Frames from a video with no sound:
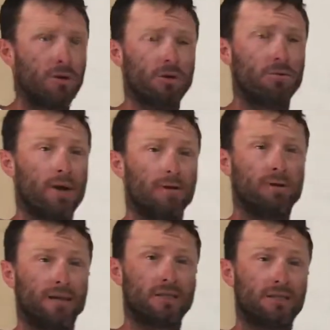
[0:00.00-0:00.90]
rounded
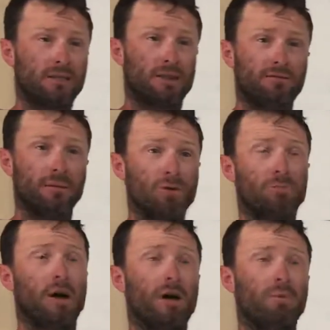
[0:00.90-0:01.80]
like 7 boats
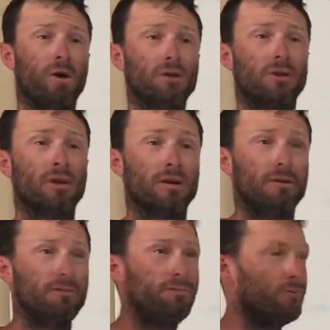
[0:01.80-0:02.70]
behind Walter
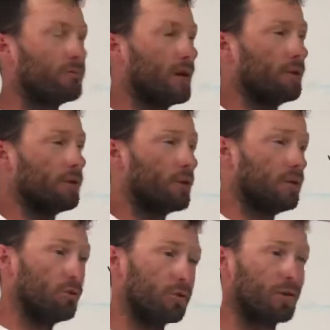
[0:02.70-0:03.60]
and rounded the
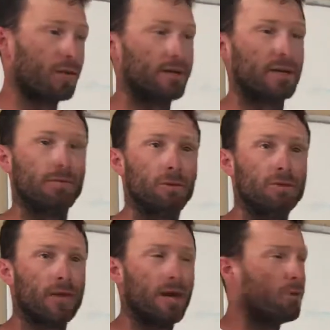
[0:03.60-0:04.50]
leeward mark like 7
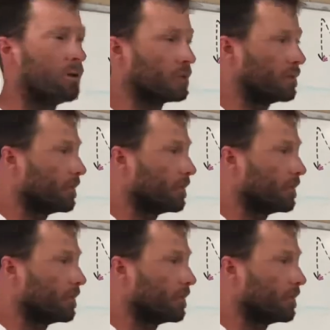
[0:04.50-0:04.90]
boats ahead of Walter.